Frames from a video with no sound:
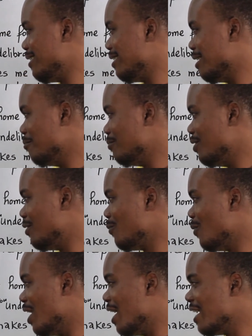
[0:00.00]
Number
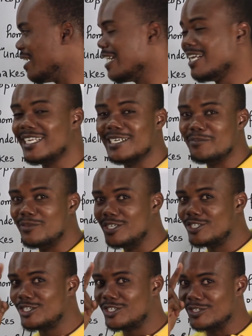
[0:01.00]
1 and number
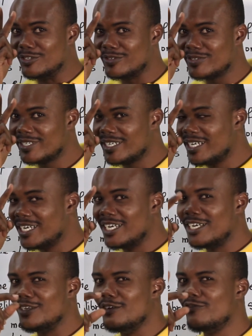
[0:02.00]
2.
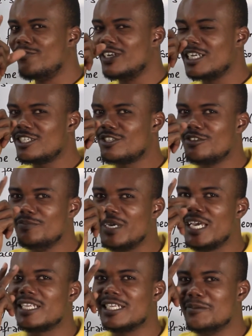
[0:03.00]
You finish to
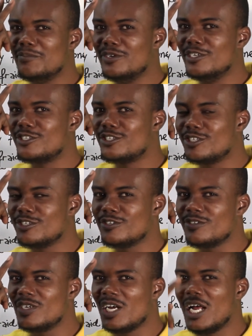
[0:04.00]
make number
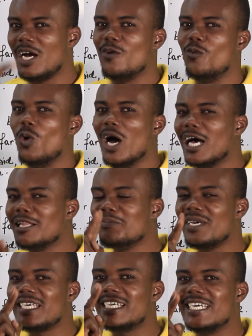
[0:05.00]
2. While
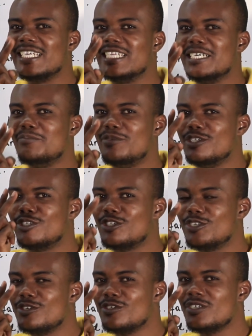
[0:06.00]
making number
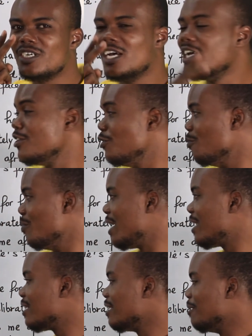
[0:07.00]
2, you
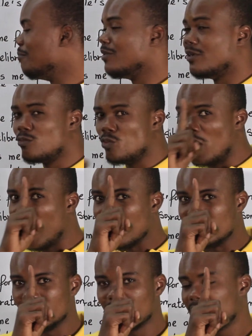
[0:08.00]
make number
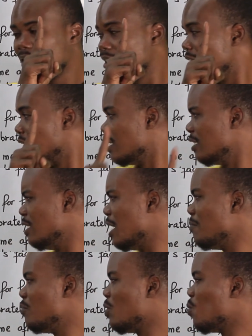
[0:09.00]
1.
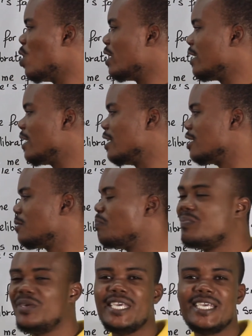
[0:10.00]
Number 1 is
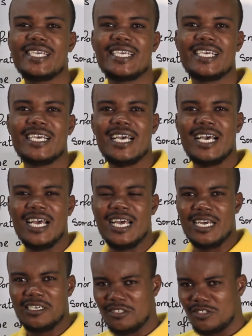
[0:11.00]
P.
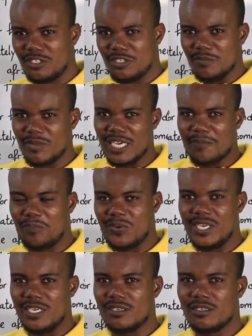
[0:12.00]
To make
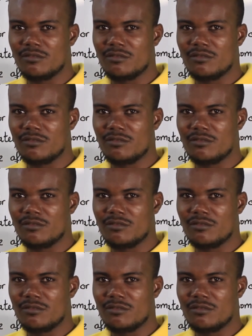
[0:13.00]
P.